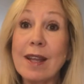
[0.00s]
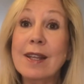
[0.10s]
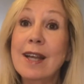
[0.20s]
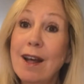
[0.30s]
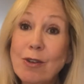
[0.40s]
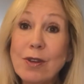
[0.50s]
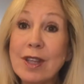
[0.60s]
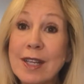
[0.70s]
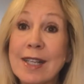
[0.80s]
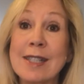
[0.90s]
The other
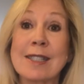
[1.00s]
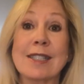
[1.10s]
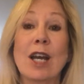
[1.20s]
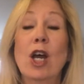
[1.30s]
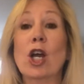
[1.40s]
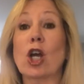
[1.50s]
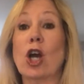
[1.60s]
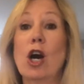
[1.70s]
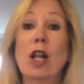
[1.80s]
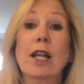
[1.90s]
thing is
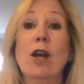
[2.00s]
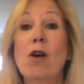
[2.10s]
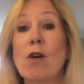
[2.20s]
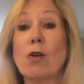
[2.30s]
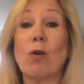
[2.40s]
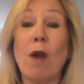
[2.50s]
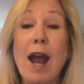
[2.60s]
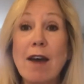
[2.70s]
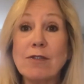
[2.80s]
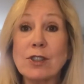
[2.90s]
calling all
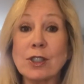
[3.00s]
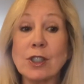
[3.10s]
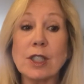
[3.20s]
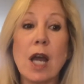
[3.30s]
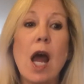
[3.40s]
crafters.